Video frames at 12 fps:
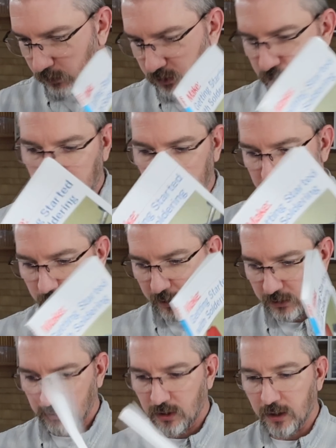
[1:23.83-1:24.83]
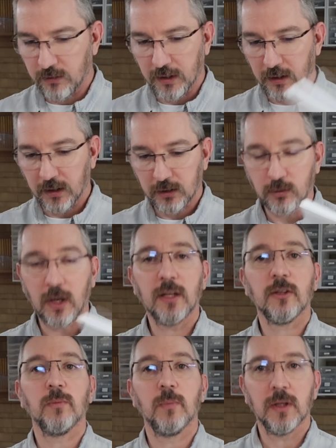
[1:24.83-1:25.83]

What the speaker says: which is actually about soldering electronics,